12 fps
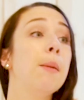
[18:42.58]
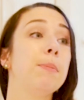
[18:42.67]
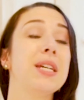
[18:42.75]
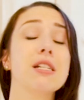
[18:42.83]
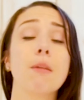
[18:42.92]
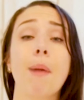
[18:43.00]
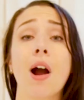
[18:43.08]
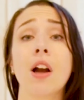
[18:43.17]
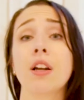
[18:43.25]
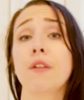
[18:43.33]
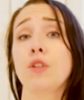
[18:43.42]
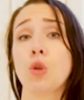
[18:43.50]
being a
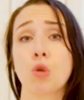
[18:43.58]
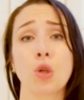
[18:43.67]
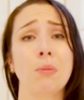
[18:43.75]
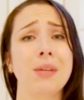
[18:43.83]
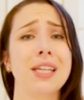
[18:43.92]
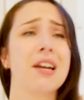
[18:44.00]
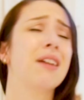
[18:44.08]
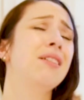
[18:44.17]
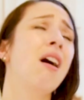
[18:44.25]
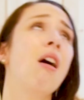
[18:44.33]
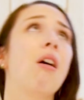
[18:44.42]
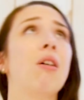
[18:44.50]
part of social media,
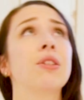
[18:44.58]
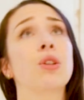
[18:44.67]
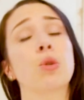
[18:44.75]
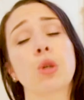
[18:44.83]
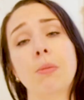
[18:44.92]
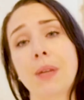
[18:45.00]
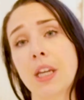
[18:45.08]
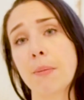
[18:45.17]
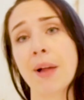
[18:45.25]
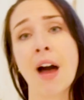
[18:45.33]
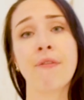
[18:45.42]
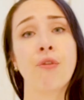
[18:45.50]
not all social media
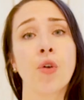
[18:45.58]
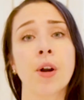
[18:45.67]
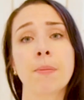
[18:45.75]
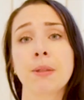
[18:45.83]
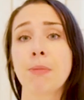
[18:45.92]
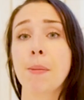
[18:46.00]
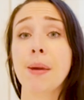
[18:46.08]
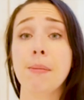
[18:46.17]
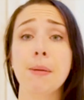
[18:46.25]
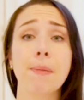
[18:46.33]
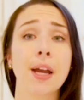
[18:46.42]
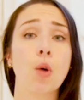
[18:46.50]
platforms, but
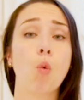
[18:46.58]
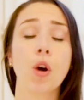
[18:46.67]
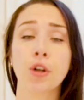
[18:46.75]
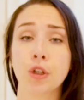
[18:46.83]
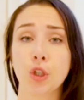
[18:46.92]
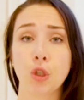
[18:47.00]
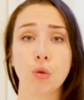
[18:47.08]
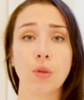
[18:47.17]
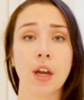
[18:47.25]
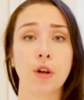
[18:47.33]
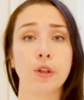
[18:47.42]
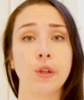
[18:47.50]
maybe pick 1 or 2
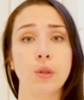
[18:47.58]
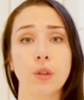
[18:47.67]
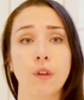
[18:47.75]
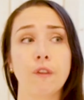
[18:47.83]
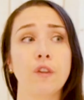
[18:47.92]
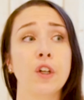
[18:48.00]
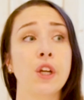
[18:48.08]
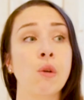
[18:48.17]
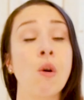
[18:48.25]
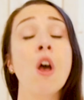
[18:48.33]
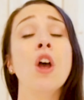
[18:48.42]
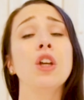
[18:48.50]
that are useful for
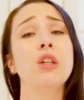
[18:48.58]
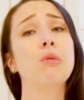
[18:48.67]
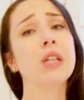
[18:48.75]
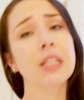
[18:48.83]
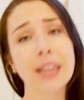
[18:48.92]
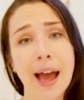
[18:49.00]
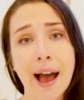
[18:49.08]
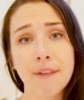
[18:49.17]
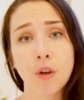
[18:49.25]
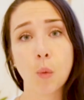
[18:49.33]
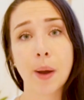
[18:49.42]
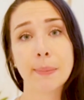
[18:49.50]
you. You need to have
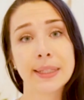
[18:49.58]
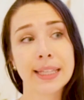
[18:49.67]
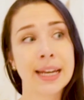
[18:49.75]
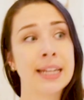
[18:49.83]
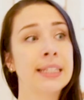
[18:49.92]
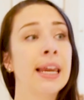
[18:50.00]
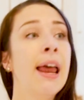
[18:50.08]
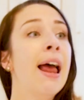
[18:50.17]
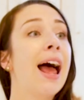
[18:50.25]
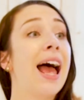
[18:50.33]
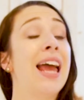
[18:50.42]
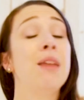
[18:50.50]
a website
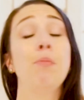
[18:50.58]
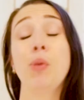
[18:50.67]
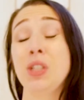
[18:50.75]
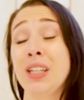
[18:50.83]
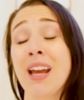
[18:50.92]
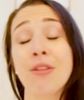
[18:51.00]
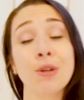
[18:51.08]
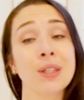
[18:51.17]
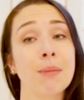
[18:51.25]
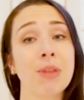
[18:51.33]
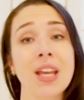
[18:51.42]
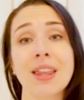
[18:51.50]
and put together
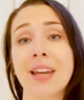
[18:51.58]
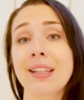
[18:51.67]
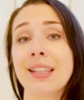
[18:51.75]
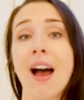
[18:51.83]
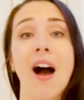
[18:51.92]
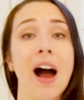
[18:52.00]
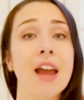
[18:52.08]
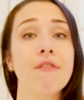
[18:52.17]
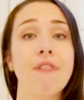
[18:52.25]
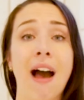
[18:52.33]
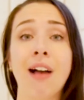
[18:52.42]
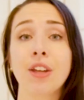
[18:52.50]
something that is high
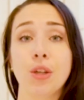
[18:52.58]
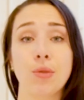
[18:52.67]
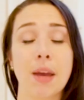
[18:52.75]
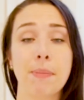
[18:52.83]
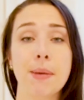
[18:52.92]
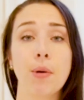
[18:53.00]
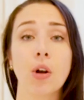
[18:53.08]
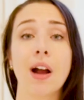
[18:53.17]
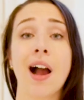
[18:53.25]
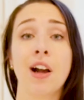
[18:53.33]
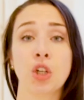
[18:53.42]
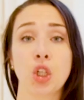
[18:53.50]
value, that people are
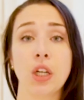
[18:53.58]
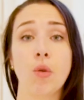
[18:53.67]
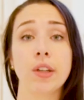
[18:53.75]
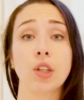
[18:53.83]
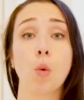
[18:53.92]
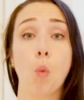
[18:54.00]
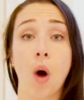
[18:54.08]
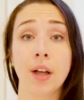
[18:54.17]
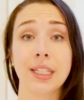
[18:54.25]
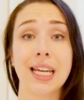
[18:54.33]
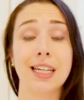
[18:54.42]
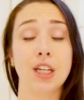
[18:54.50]
actually going to
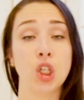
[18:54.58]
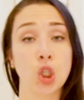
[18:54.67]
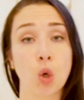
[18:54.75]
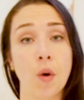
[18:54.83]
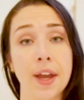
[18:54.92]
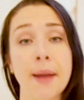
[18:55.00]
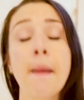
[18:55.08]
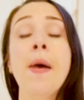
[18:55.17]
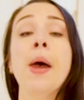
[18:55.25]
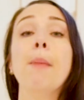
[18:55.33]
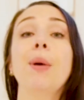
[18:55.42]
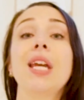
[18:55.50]
want and enjoy.
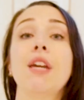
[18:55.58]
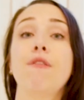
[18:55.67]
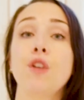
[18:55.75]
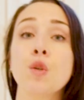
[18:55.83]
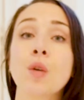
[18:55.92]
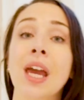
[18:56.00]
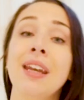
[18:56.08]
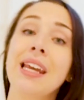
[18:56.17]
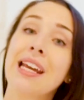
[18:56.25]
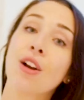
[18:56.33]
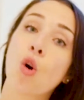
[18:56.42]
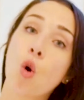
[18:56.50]
But if you can
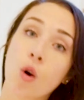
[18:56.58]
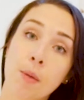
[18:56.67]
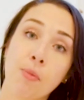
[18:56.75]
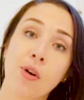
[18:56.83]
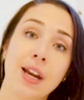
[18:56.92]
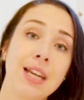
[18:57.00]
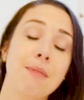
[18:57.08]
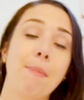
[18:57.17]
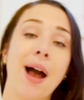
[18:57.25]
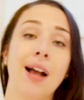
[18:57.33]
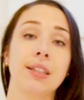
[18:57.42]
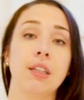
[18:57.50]
incorporate
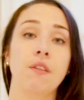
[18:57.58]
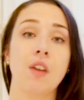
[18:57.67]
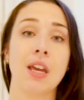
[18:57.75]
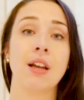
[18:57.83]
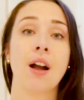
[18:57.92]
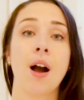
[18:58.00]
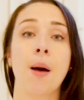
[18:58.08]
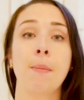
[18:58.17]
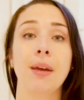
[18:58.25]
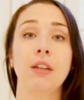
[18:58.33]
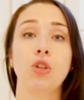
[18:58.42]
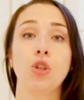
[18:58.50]
passive
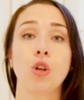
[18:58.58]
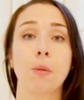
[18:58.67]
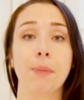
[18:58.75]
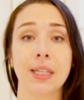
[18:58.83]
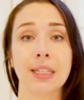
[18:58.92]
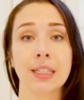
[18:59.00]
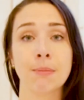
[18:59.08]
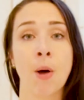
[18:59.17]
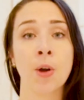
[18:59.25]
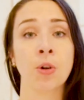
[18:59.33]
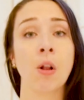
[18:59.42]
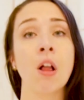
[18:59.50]
income into your business
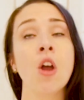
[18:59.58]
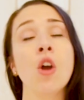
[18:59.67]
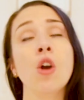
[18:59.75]
model,